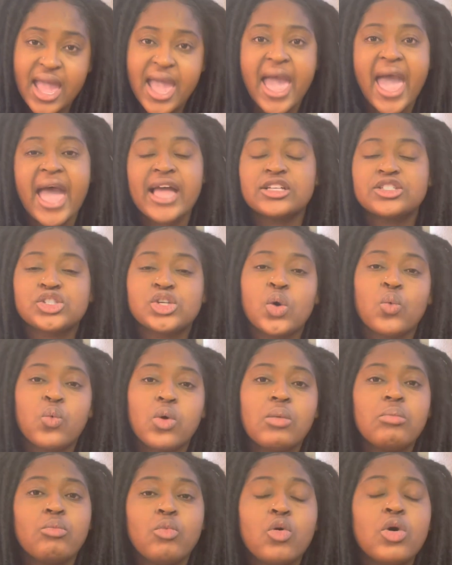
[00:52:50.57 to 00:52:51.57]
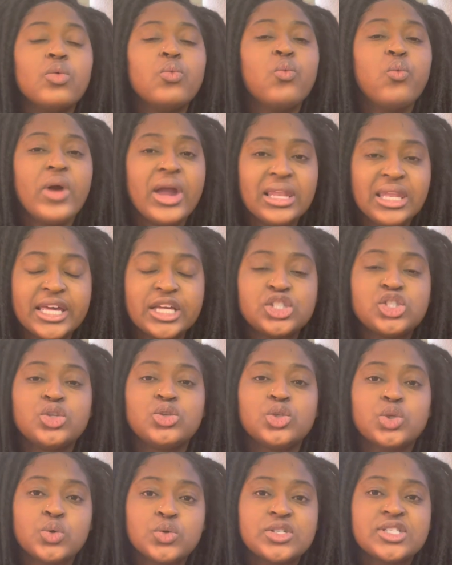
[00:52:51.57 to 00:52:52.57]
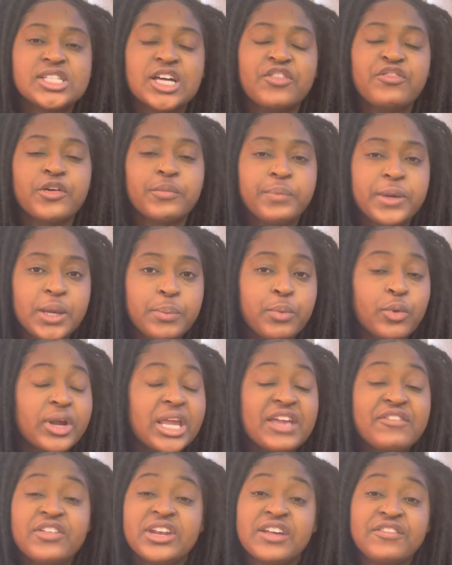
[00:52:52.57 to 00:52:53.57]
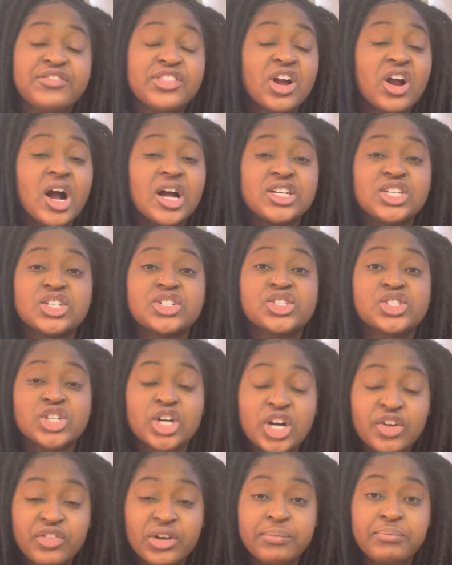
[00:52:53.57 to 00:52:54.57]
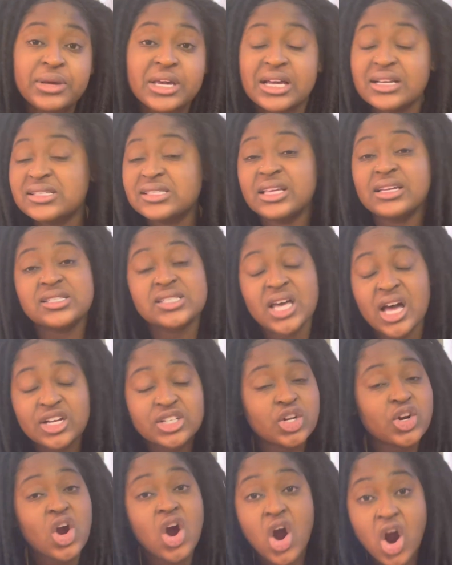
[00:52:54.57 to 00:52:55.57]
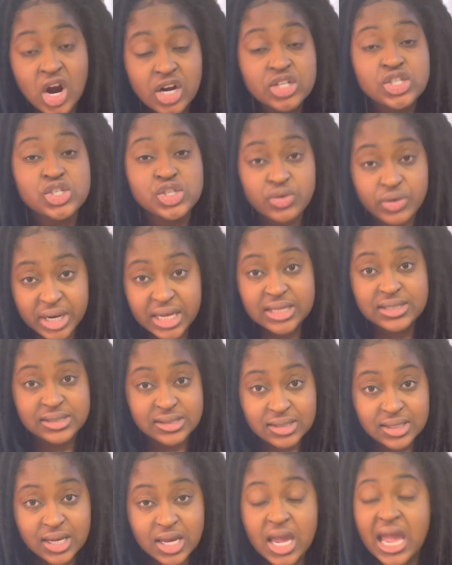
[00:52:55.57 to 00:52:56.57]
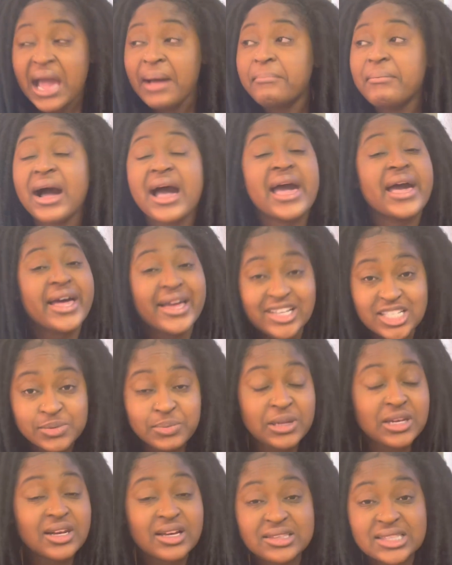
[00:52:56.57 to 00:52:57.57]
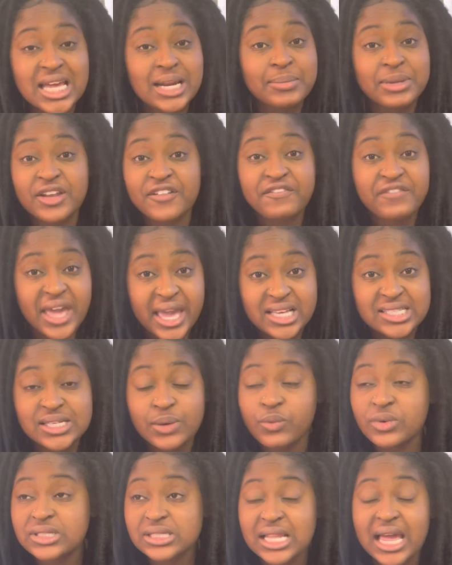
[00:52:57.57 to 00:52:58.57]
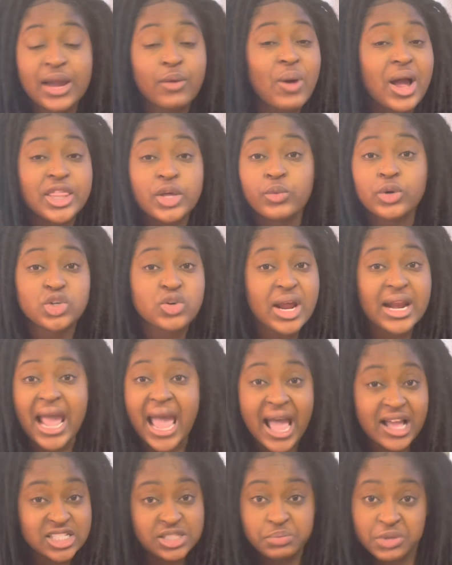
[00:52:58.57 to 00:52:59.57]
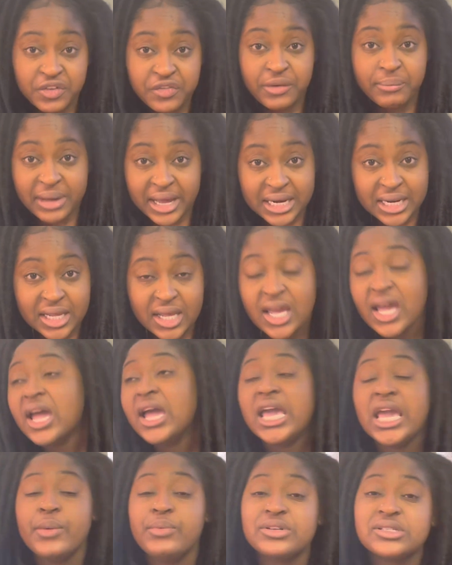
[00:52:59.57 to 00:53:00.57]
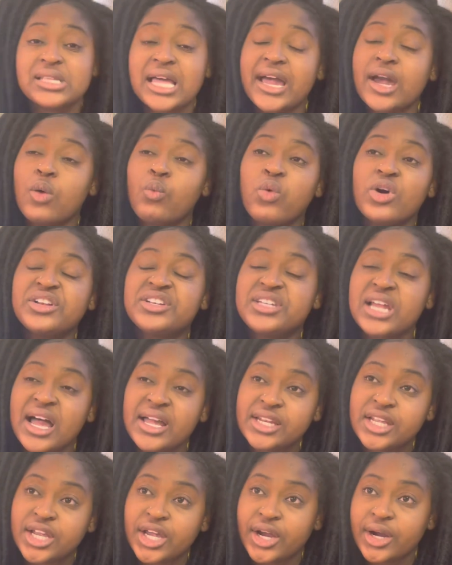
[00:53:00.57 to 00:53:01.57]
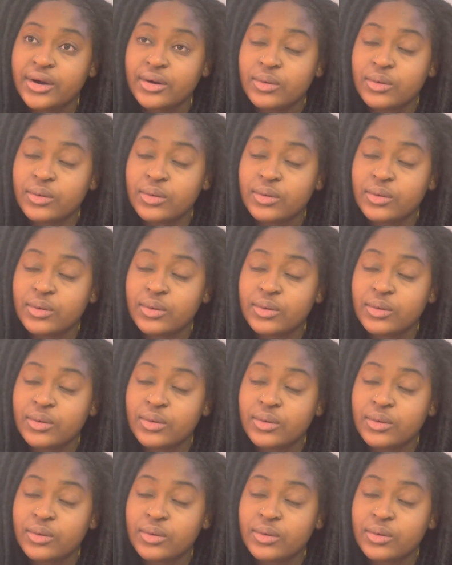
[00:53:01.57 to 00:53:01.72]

and so we're more willing to do stuff for people even if they're undeserving because they tugged at our heartstrings. My husband looked at him in the face and was like, while they were trying to ask me for money, he was like, we're done here,